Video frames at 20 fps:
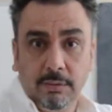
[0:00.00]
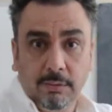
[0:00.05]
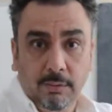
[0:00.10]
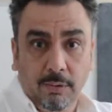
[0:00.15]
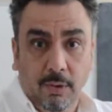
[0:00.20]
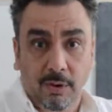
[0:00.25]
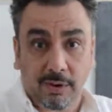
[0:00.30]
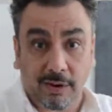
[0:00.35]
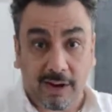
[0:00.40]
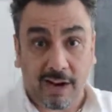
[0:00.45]

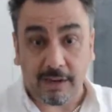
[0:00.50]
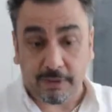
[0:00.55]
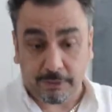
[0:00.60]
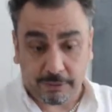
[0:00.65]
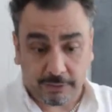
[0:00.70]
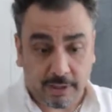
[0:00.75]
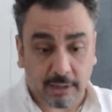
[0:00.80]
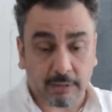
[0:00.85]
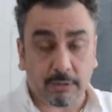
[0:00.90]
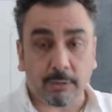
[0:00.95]
on a
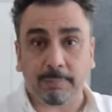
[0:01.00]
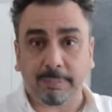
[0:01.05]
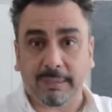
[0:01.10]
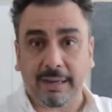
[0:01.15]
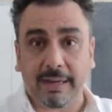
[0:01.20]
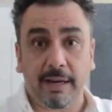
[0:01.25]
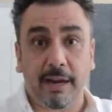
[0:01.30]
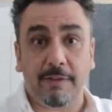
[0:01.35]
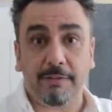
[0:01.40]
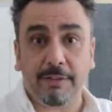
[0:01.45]
horizontal
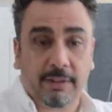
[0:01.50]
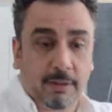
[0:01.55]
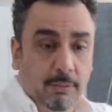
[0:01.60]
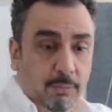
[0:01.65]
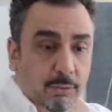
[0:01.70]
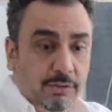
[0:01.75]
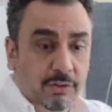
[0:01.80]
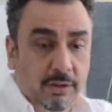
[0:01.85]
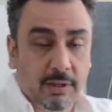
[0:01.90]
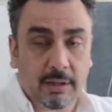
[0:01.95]
plane. Everything
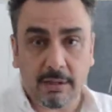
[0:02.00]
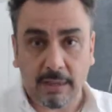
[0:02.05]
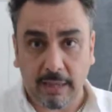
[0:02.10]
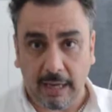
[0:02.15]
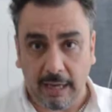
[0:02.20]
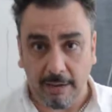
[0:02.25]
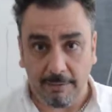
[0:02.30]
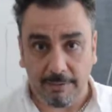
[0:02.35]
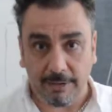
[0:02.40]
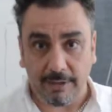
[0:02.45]
was
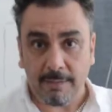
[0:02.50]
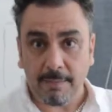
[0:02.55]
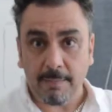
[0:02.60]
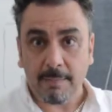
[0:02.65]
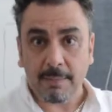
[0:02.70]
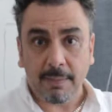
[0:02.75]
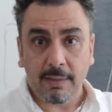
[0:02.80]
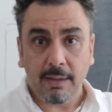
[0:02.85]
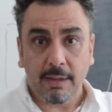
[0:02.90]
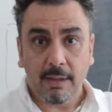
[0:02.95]
even,
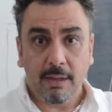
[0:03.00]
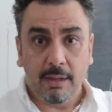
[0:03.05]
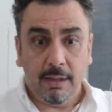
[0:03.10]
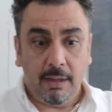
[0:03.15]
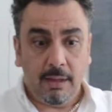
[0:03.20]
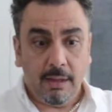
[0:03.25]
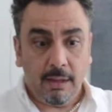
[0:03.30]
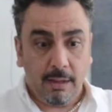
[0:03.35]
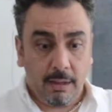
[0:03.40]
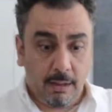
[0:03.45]

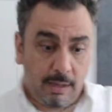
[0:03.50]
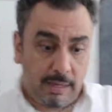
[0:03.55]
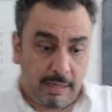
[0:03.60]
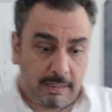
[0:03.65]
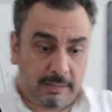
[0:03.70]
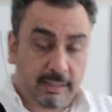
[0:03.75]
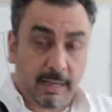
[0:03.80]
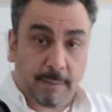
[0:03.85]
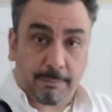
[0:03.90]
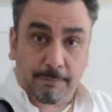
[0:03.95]

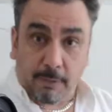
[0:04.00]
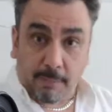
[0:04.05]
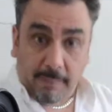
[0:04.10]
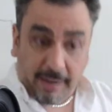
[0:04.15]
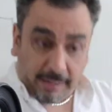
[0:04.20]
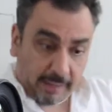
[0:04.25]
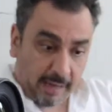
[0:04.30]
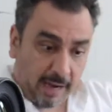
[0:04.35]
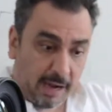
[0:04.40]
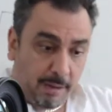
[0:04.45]
except for my
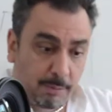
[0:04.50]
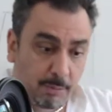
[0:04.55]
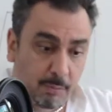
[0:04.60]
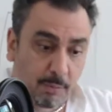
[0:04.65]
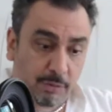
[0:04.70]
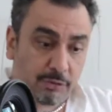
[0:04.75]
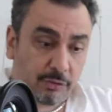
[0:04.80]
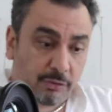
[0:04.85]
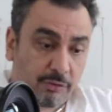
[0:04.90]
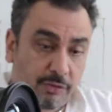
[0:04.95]
camera
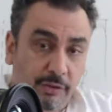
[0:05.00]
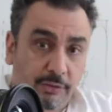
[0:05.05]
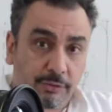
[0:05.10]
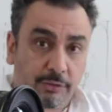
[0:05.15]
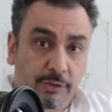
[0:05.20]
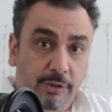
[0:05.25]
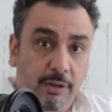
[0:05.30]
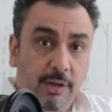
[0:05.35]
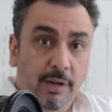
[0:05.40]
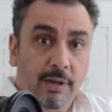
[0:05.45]
was
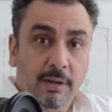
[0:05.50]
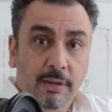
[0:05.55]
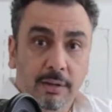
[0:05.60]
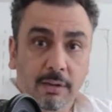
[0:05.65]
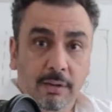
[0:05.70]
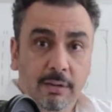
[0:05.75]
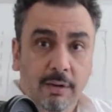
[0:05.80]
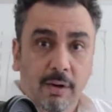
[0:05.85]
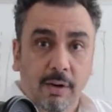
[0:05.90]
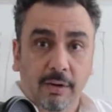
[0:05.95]
tilted
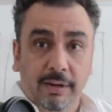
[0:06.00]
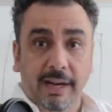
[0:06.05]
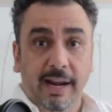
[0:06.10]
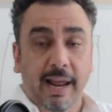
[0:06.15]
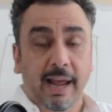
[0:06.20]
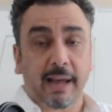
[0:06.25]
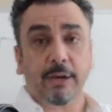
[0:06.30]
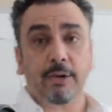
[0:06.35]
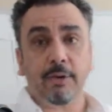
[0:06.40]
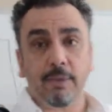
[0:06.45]
on an
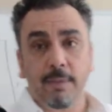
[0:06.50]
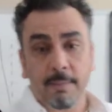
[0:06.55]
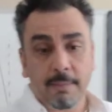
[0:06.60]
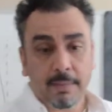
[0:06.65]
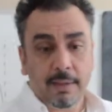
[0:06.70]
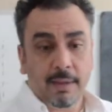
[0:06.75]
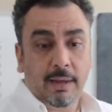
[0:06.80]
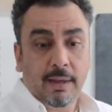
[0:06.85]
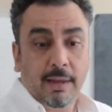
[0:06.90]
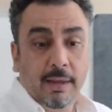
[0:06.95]
angle,
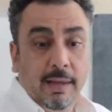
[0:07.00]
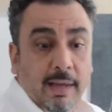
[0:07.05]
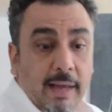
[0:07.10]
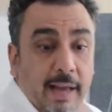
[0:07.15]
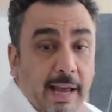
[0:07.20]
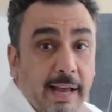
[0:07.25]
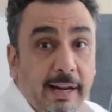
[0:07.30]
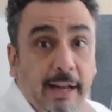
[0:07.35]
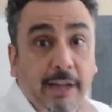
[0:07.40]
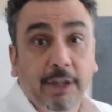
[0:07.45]

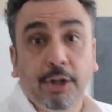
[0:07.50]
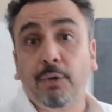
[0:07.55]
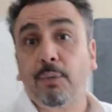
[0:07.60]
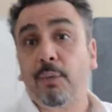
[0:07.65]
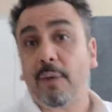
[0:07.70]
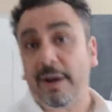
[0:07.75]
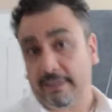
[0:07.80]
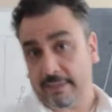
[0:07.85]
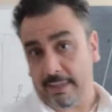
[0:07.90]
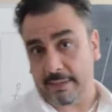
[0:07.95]
and I
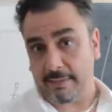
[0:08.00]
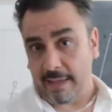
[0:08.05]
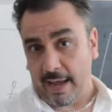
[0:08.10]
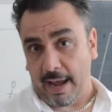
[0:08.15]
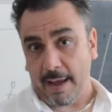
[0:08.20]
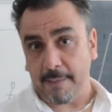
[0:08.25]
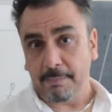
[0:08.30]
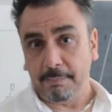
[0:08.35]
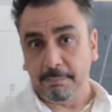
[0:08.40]
corrected that.